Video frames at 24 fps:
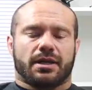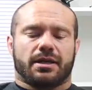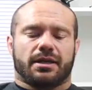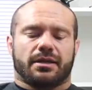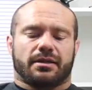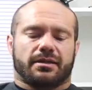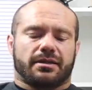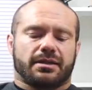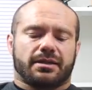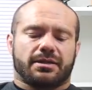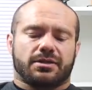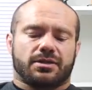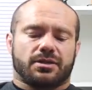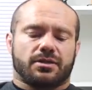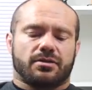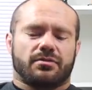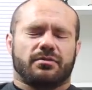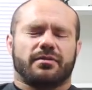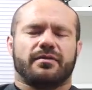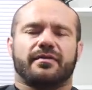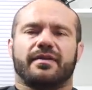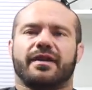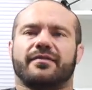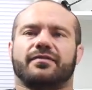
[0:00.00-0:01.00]
And the thing is, you
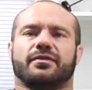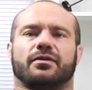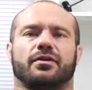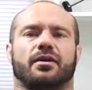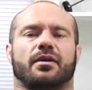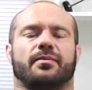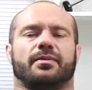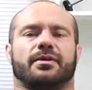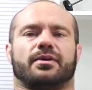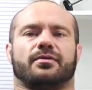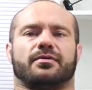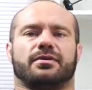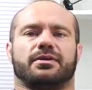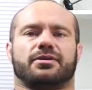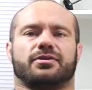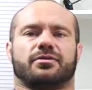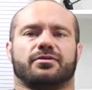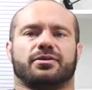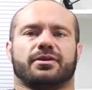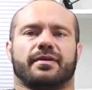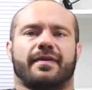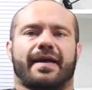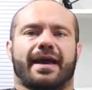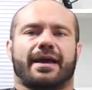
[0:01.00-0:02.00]
don't even have to look up any
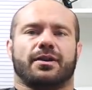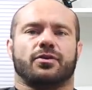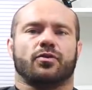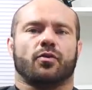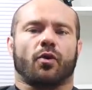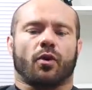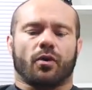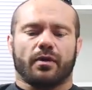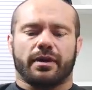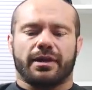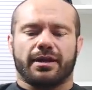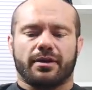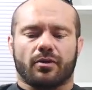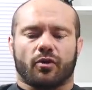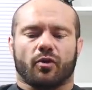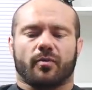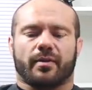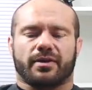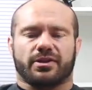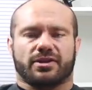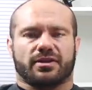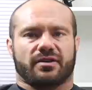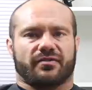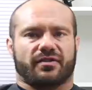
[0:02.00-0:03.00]
research on that. You already eat a whole
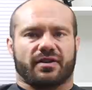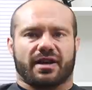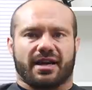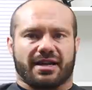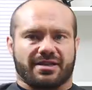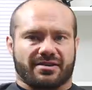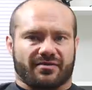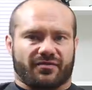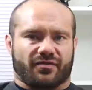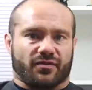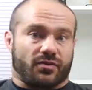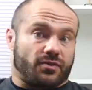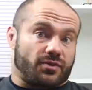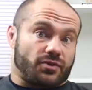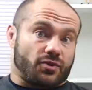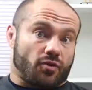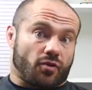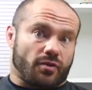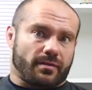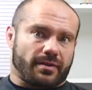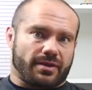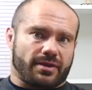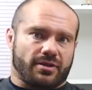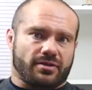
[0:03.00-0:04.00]
bunch of different kinds of foods
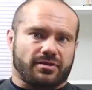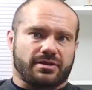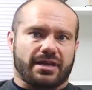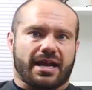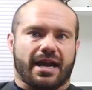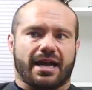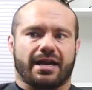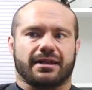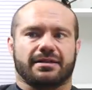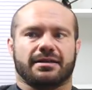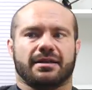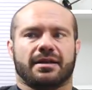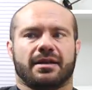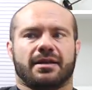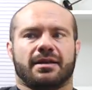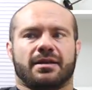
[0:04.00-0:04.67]
normally in your diet.